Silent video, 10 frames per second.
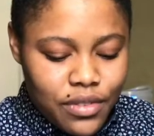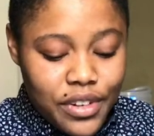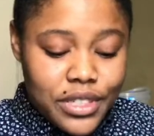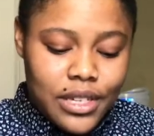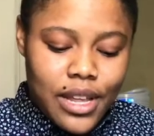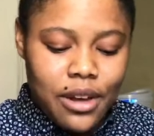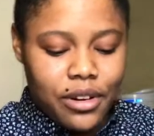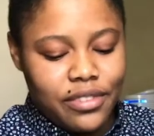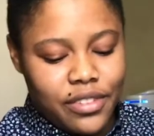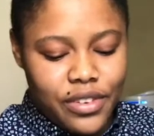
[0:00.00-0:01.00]
First thing that I'm
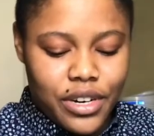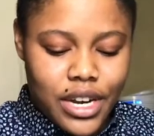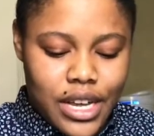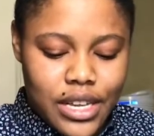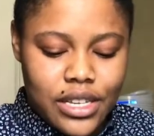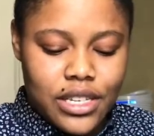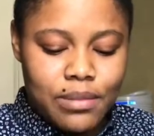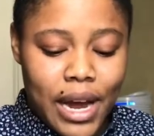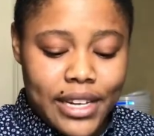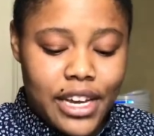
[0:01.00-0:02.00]
grateful for is
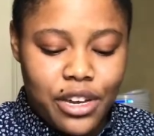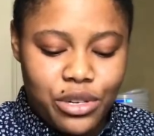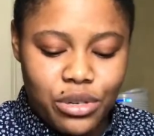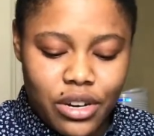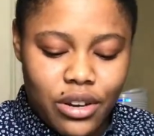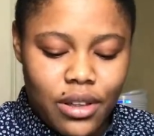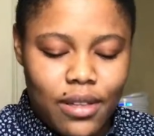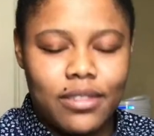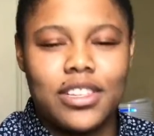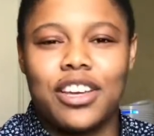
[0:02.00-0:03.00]
my tangible
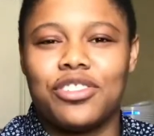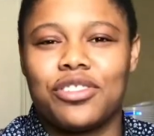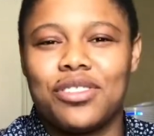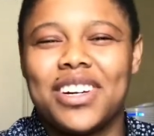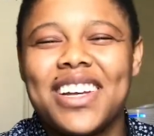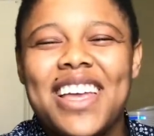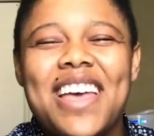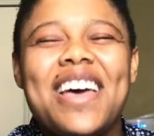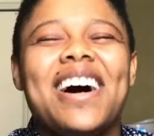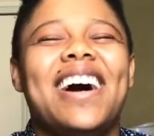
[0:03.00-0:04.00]

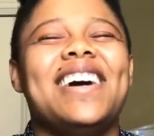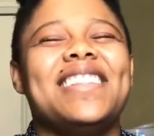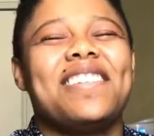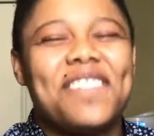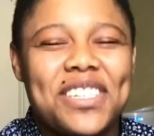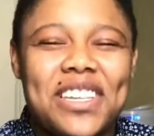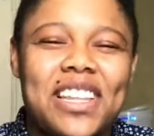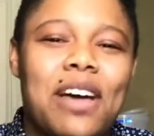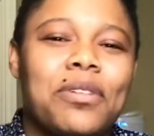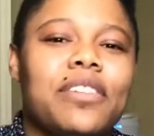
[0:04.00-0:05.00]
the first thing
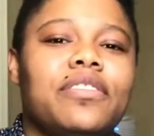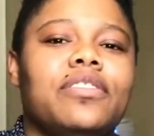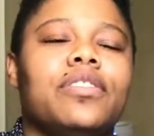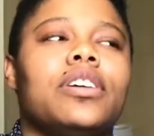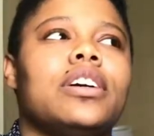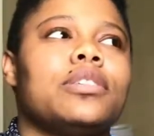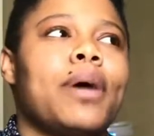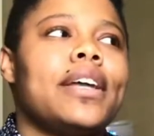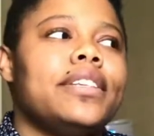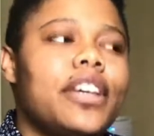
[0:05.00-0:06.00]
that I'm grateful for is
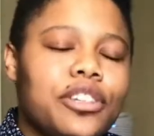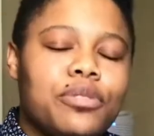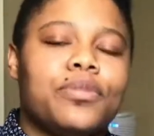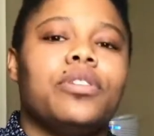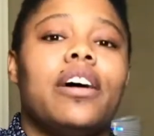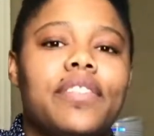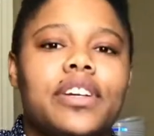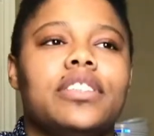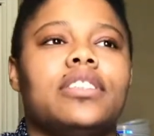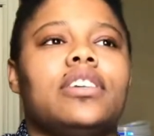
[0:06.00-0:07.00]
my tangible
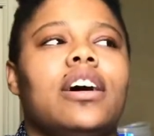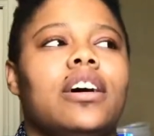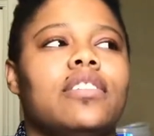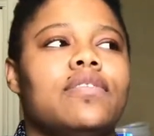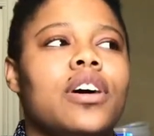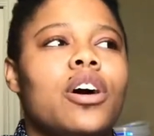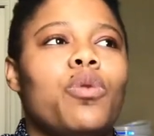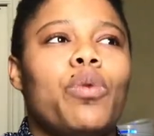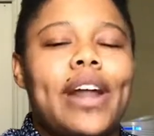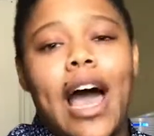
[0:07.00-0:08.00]
evidence of
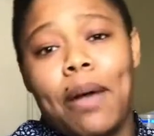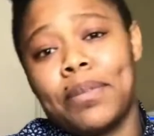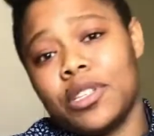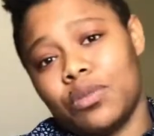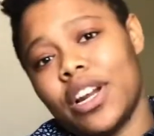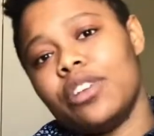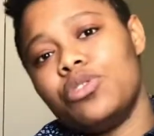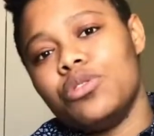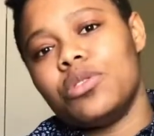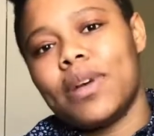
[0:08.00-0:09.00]
what happens when I
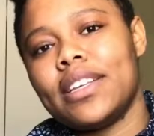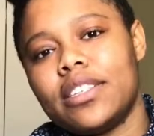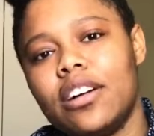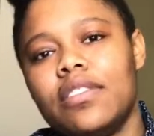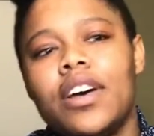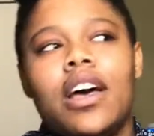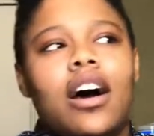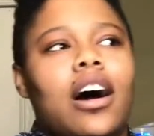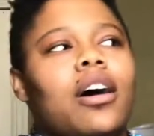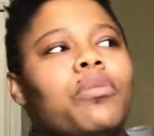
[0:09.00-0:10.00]
choose myself.
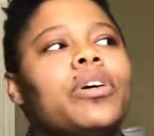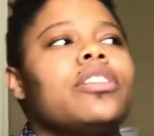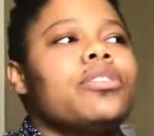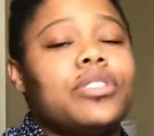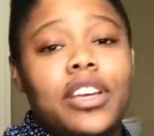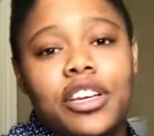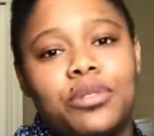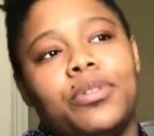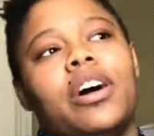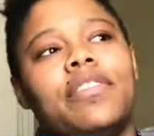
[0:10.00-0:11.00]
One of those
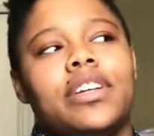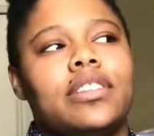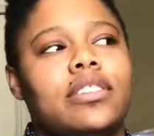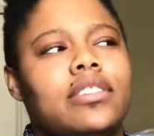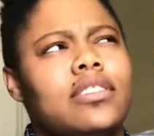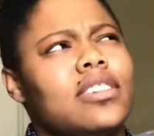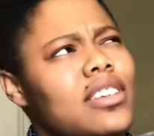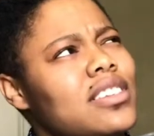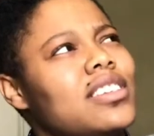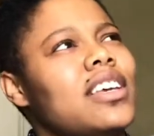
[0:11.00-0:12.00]
tangible
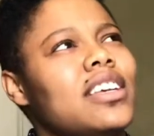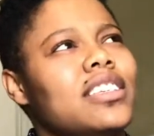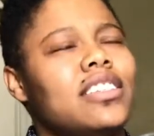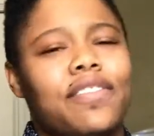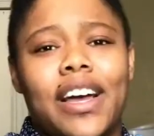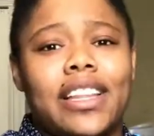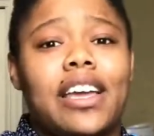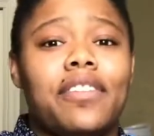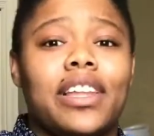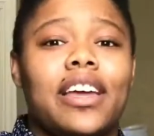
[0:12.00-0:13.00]
evidences is the fact that I
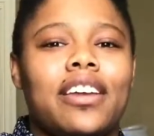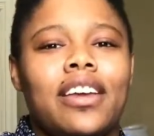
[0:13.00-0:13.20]
even